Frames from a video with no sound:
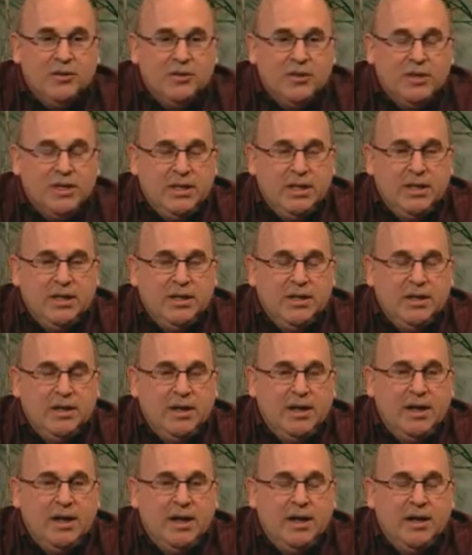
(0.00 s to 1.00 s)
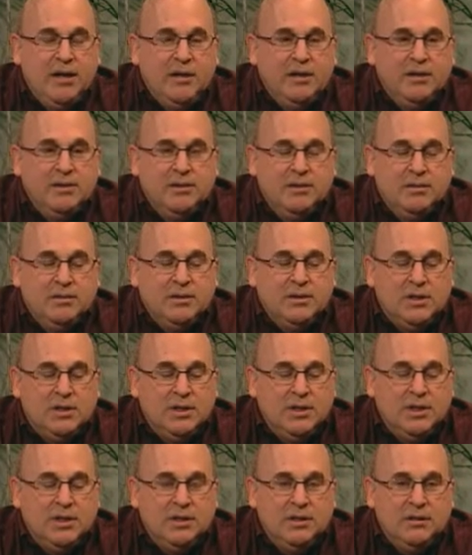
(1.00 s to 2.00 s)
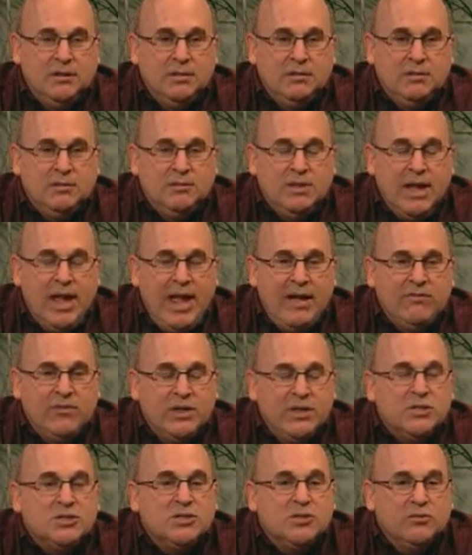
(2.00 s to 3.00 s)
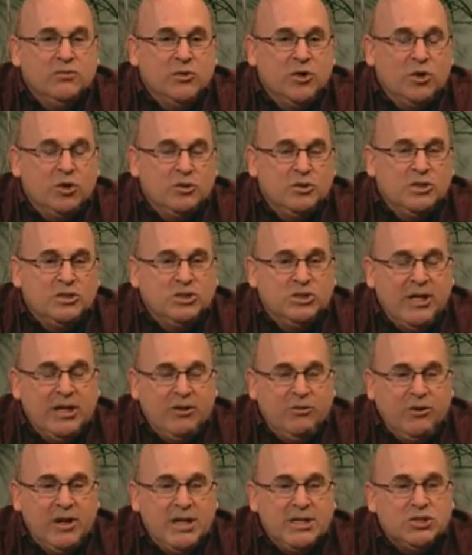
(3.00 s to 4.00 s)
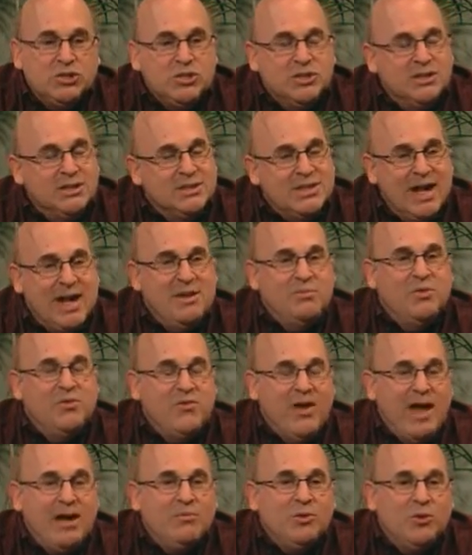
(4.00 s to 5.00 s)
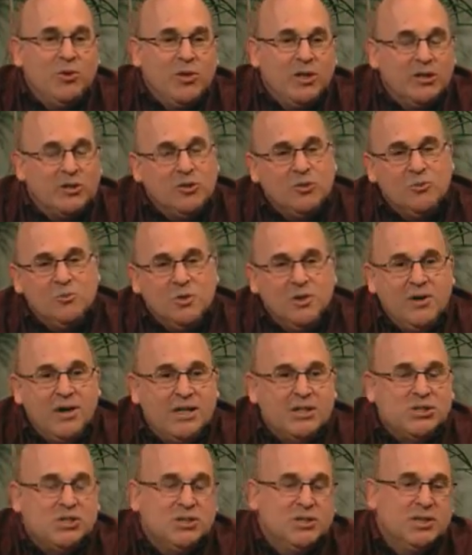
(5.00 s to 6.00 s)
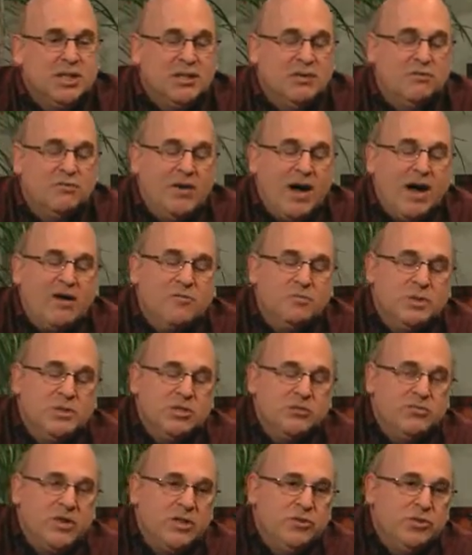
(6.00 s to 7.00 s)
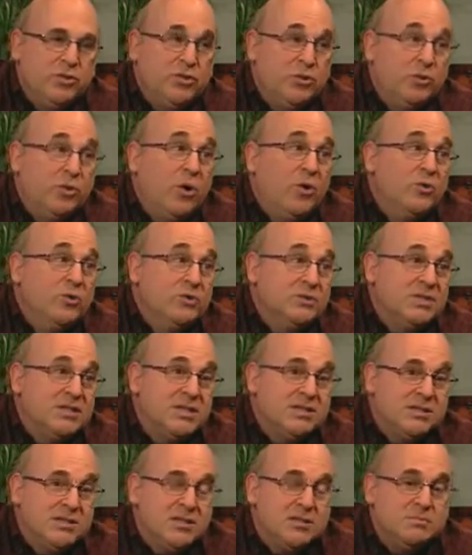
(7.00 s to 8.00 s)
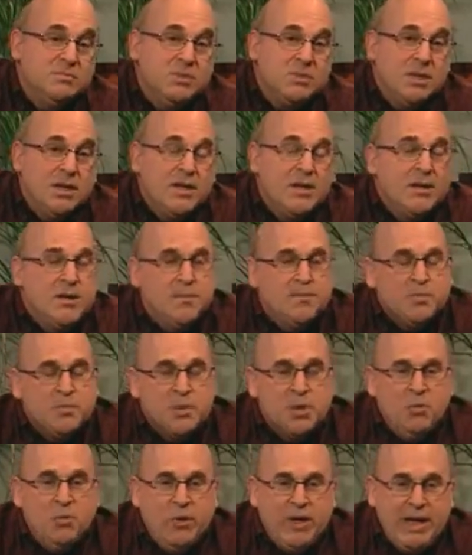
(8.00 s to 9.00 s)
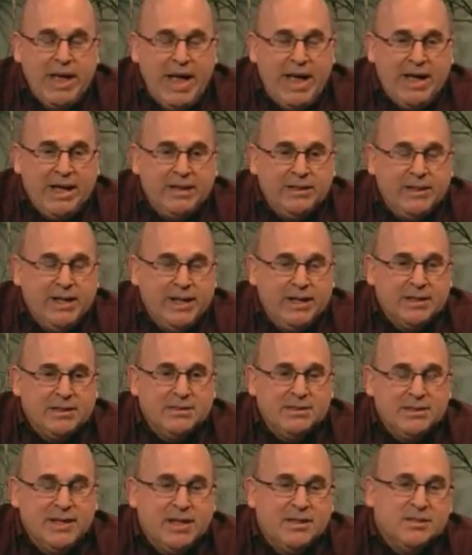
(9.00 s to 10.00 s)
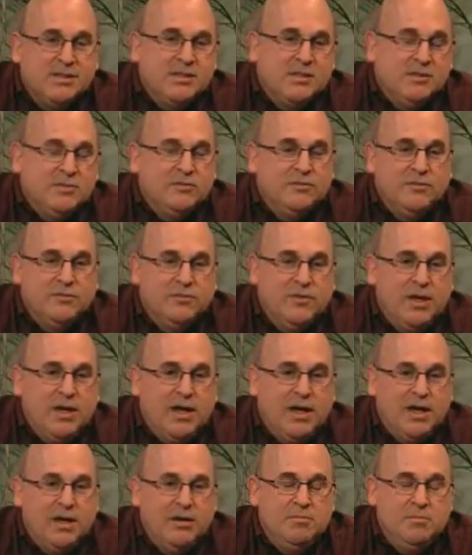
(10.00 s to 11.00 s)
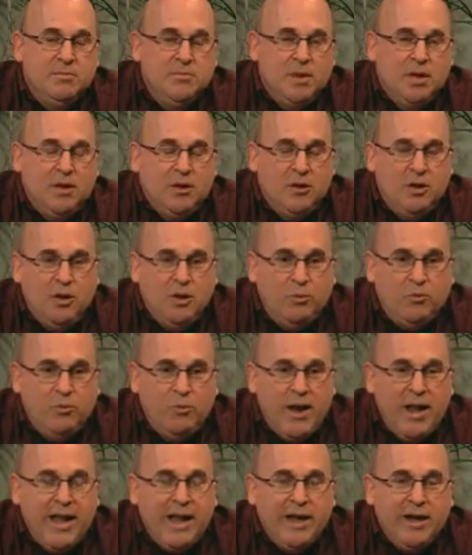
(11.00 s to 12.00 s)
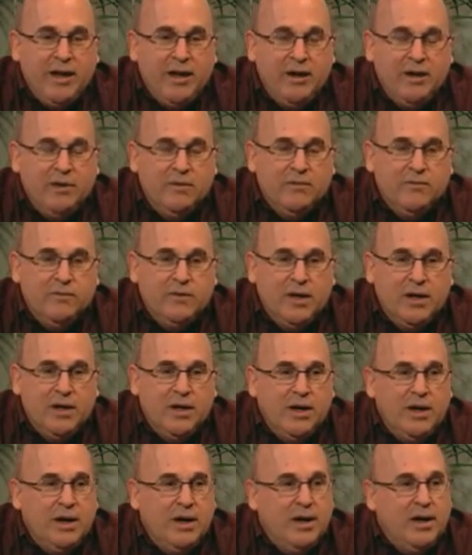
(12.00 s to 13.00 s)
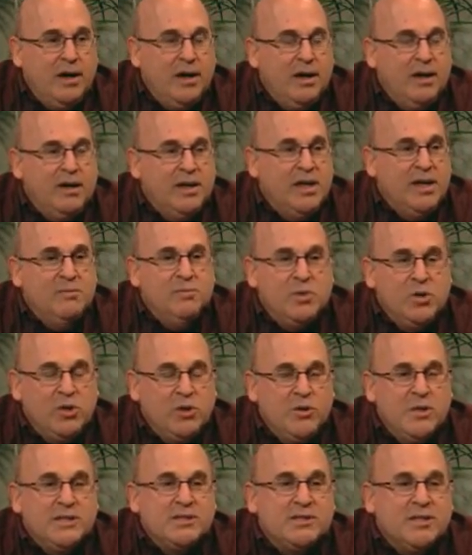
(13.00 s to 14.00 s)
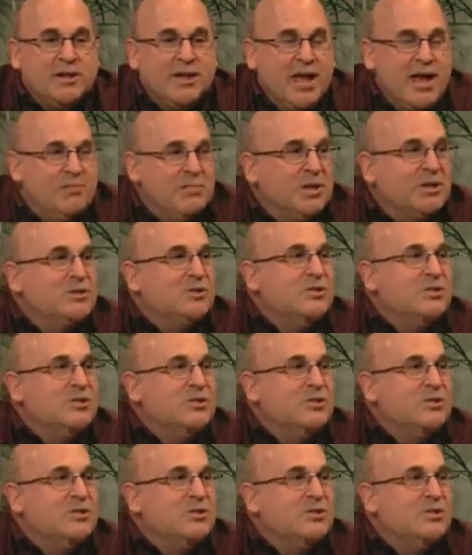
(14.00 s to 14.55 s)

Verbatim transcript: the uh, uh, evidence of neurodegeneration, the type of amyloid accumulation, the involvement of other neuronal systems. We had extensive um, array of uh, immunohistochemical